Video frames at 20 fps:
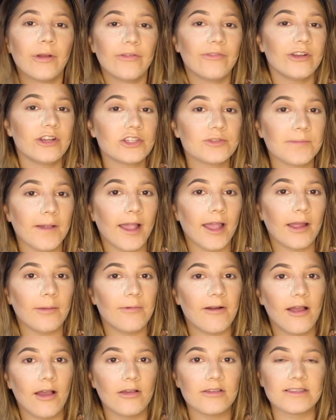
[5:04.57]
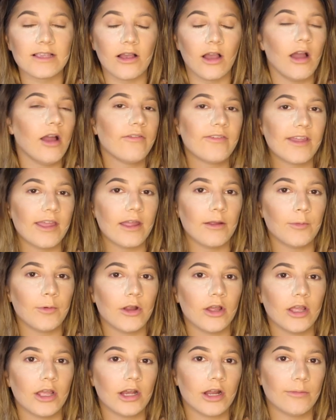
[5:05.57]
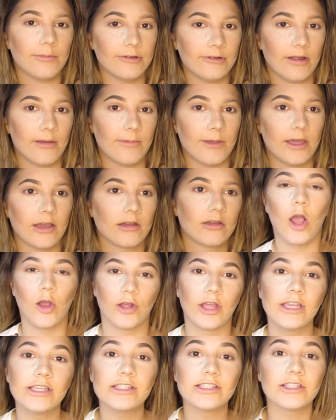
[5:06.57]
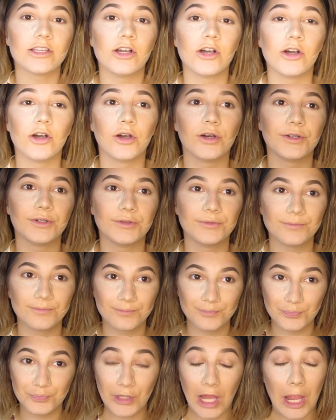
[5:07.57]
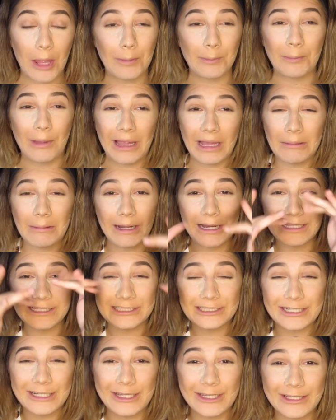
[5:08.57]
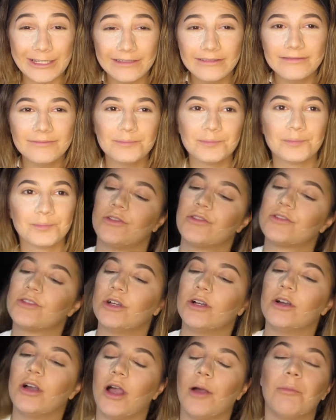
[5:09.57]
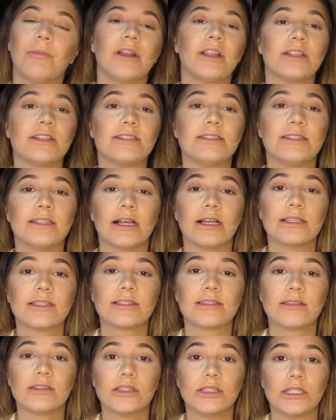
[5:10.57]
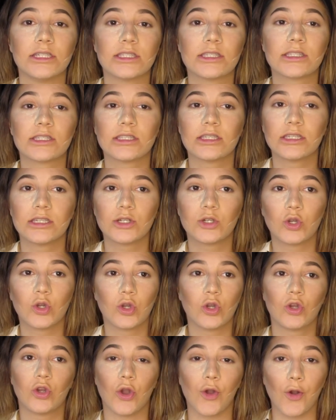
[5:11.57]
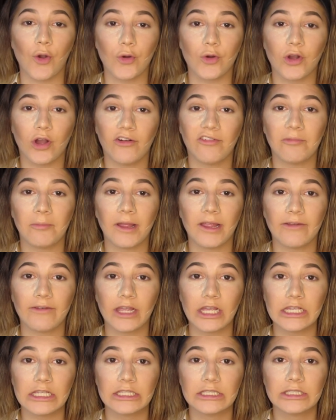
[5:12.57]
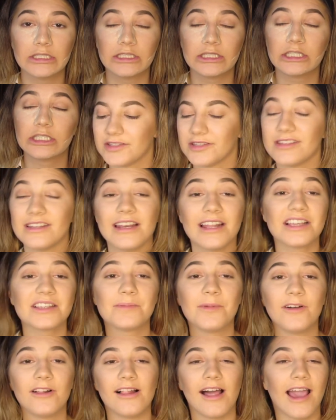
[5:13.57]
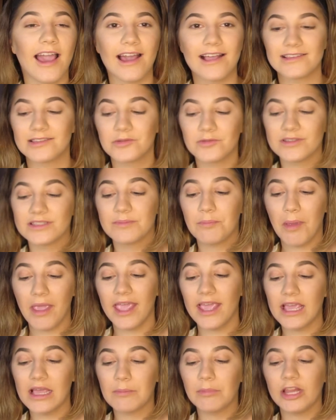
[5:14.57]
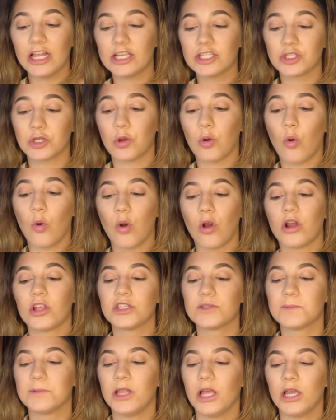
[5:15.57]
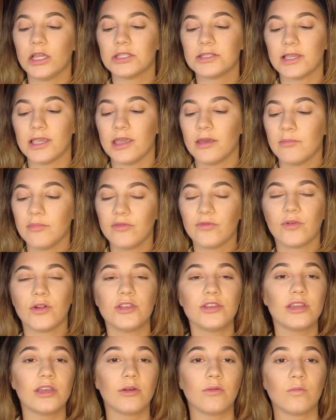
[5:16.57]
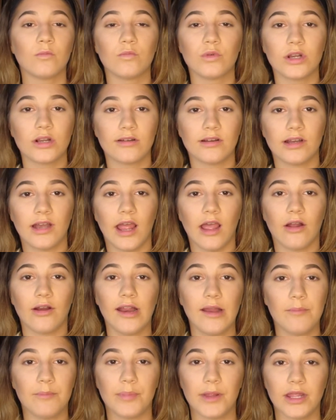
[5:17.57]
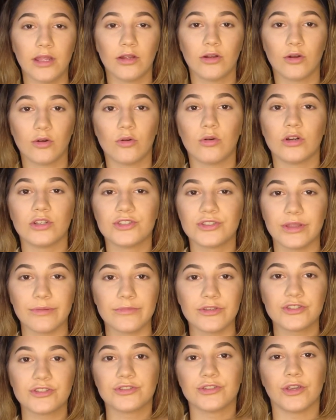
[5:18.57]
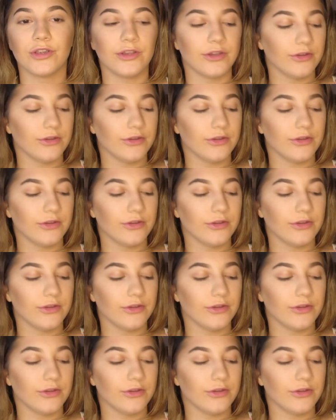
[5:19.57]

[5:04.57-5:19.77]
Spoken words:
gonna finish my eyebrows off camera and I'll be right back. Okay, so my eyebrows are done. So I'm gonna dust this coke off my face. So the next poll I asked was pink blush or orange blush? And before you get weirded out at pink or orange, let me just show